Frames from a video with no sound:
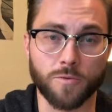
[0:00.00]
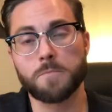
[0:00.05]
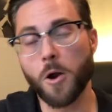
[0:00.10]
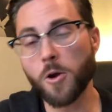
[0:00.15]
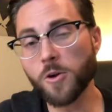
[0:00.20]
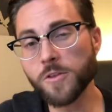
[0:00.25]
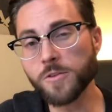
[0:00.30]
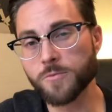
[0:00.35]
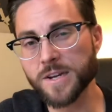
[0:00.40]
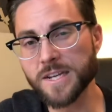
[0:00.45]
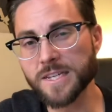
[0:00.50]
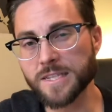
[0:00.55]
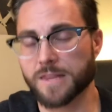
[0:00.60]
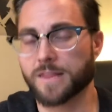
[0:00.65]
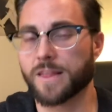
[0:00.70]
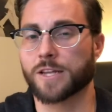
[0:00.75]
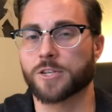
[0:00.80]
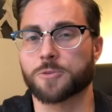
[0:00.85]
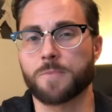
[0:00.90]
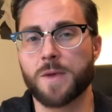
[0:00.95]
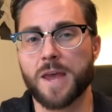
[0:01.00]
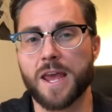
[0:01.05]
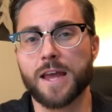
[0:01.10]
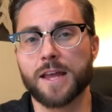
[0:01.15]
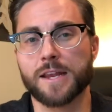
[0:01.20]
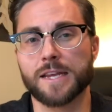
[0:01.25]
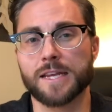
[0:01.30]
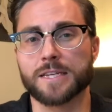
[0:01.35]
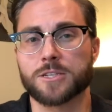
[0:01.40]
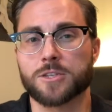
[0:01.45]
Part of the reason that
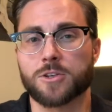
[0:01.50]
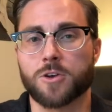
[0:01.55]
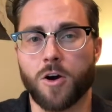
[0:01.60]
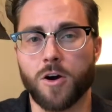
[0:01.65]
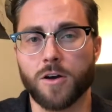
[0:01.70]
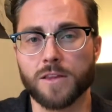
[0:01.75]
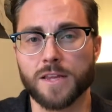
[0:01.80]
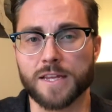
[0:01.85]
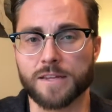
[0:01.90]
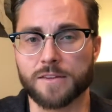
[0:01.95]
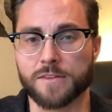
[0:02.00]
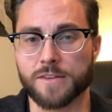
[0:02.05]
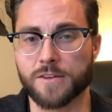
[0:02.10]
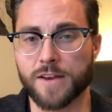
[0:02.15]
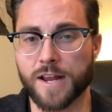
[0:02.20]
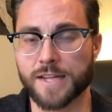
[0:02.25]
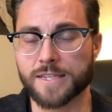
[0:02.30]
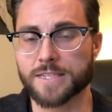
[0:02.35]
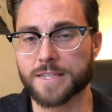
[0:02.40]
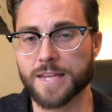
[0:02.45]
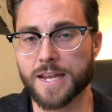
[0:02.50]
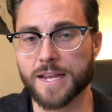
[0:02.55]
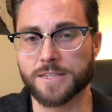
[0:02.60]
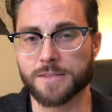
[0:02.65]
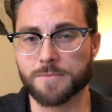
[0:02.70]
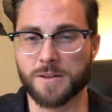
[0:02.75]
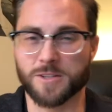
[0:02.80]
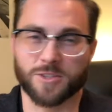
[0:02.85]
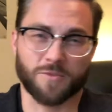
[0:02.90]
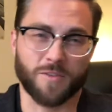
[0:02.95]
Japan is calling the United States
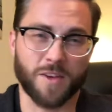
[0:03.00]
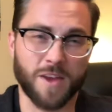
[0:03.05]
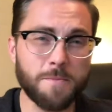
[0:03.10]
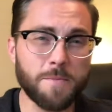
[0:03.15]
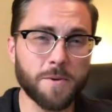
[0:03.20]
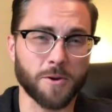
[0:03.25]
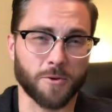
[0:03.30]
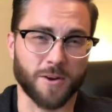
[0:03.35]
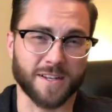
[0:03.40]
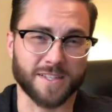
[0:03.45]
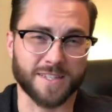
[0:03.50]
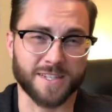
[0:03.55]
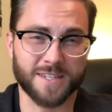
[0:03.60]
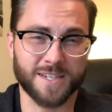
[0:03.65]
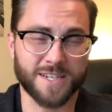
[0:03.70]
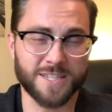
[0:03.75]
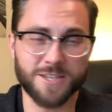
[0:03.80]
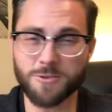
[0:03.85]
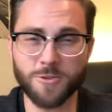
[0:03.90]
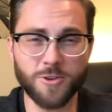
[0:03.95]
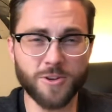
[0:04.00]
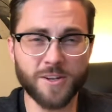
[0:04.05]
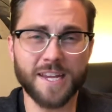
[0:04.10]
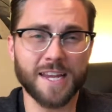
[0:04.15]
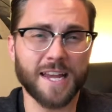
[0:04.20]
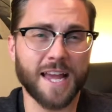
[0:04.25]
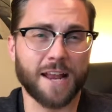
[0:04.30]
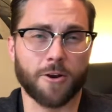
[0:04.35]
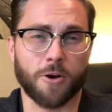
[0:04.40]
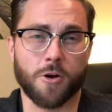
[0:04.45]
a bunch of hypocrites is because they're
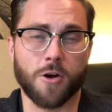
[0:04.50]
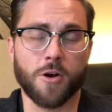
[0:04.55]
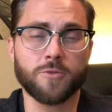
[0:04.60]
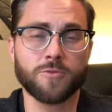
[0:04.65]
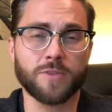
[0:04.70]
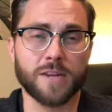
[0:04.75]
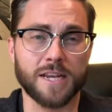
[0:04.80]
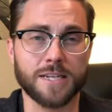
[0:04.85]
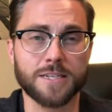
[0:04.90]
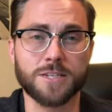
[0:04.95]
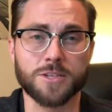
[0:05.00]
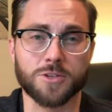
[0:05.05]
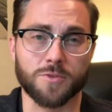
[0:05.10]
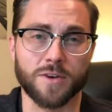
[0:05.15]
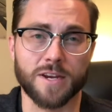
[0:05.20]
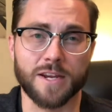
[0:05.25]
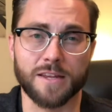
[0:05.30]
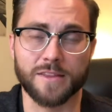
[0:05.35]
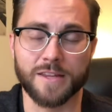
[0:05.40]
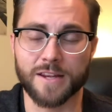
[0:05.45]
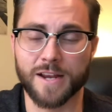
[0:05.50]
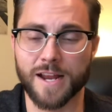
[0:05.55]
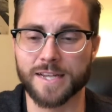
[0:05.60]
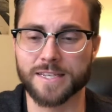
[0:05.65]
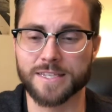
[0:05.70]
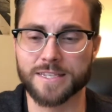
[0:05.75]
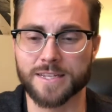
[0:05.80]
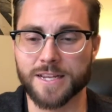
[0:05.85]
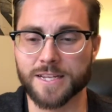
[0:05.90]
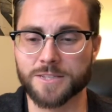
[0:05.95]
looking at our own history in the
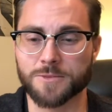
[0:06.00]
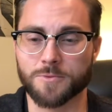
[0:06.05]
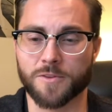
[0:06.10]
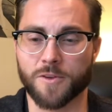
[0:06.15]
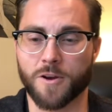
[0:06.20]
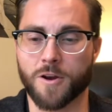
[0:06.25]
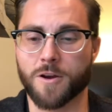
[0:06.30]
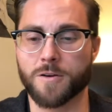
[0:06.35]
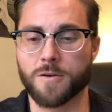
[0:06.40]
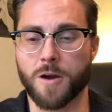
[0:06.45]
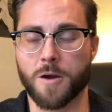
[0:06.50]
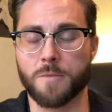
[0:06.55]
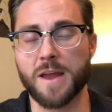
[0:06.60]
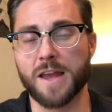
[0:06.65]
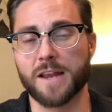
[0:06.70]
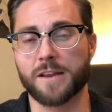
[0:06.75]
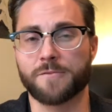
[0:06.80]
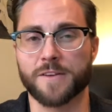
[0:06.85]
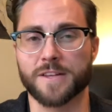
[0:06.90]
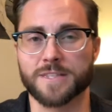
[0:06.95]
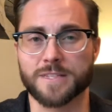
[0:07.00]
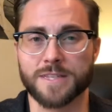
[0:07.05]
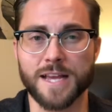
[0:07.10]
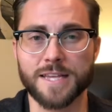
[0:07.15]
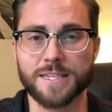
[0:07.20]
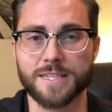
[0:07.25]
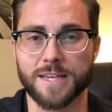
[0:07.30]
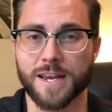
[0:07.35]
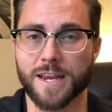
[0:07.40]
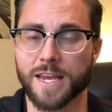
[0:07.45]
United States with our, our manifest
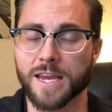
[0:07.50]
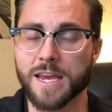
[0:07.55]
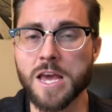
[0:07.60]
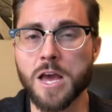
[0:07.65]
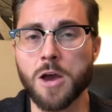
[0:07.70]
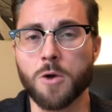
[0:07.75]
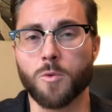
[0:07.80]
destiny,